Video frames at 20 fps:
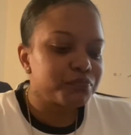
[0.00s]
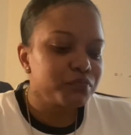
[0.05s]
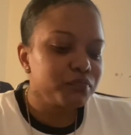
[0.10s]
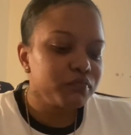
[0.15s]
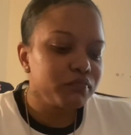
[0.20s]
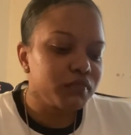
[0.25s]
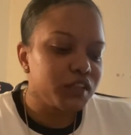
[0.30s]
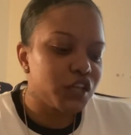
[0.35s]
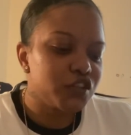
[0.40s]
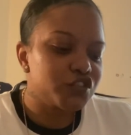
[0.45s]

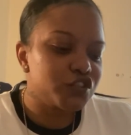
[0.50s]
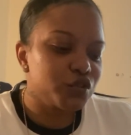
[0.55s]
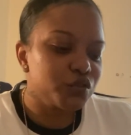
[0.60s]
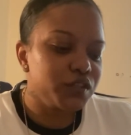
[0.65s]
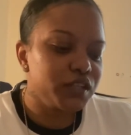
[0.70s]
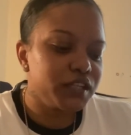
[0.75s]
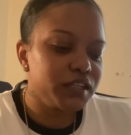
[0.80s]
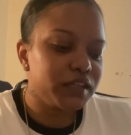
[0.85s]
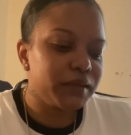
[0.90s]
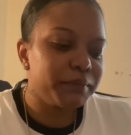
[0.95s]
So
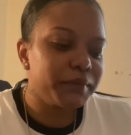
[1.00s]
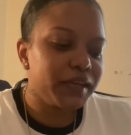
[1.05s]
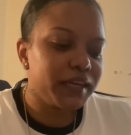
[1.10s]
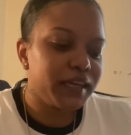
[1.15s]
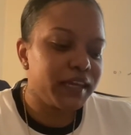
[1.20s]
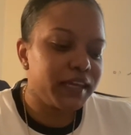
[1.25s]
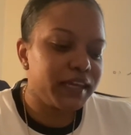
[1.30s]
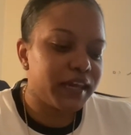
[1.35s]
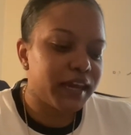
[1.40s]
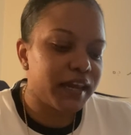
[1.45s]
then number
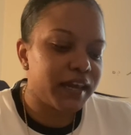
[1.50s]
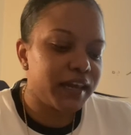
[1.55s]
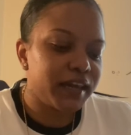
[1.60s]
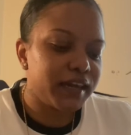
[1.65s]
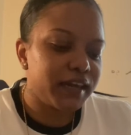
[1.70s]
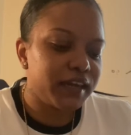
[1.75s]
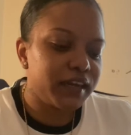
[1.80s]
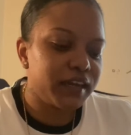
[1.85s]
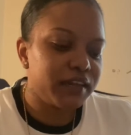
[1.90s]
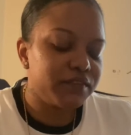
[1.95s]
8 I
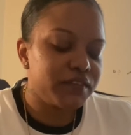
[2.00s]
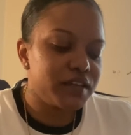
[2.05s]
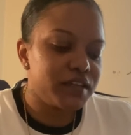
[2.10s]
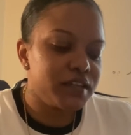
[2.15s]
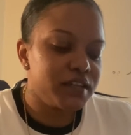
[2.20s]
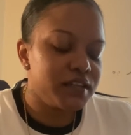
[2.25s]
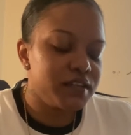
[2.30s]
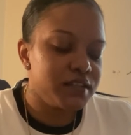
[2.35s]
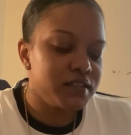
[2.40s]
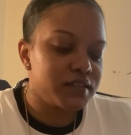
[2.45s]
have
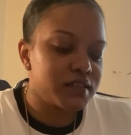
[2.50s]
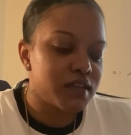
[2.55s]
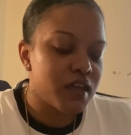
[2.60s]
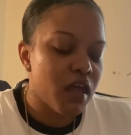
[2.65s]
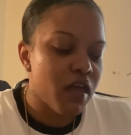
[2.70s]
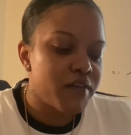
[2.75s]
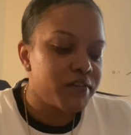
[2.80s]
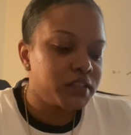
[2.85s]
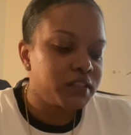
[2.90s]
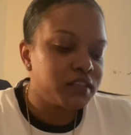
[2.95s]
is,
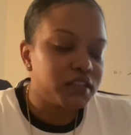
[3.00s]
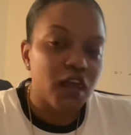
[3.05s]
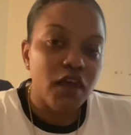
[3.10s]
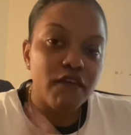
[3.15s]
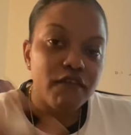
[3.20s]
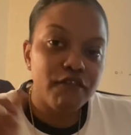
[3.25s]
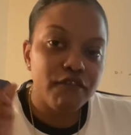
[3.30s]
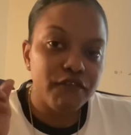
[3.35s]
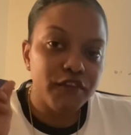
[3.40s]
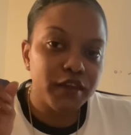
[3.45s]

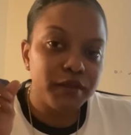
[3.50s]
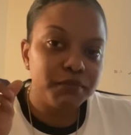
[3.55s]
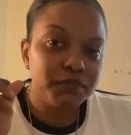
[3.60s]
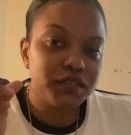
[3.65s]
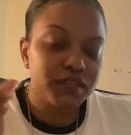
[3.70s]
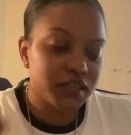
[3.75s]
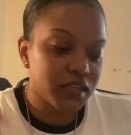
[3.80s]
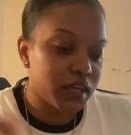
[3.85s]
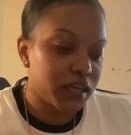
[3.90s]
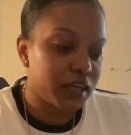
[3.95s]
femmes
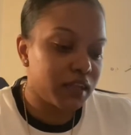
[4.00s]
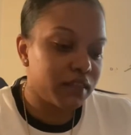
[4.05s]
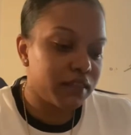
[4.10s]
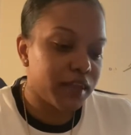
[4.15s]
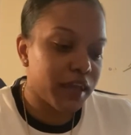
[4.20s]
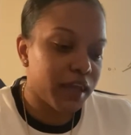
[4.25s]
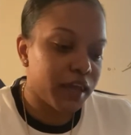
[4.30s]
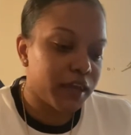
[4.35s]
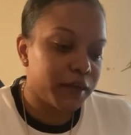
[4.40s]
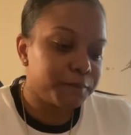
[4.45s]
think
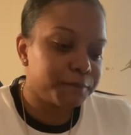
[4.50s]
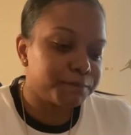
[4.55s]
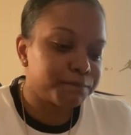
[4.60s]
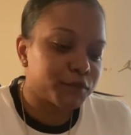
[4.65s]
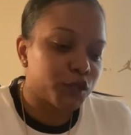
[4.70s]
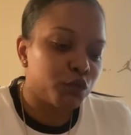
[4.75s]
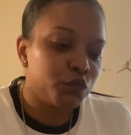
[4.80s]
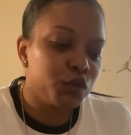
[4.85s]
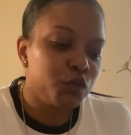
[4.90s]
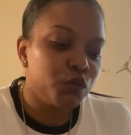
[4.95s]
that
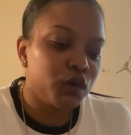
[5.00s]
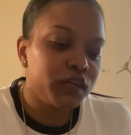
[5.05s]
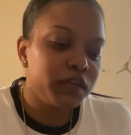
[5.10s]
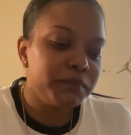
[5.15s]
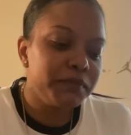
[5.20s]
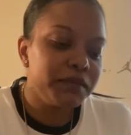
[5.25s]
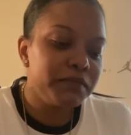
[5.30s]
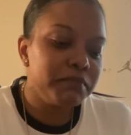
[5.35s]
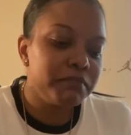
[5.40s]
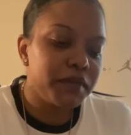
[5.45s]
we want to
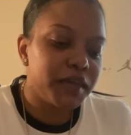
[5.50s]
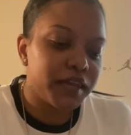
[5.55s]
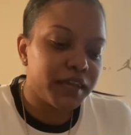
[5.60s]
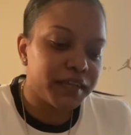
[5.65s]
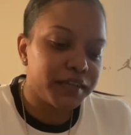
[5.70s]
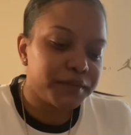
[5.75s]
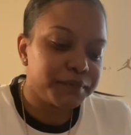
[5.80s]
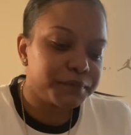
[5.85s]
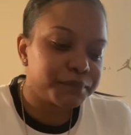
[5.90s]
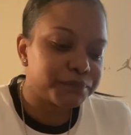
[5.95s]
be
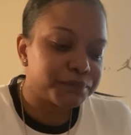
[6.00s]
men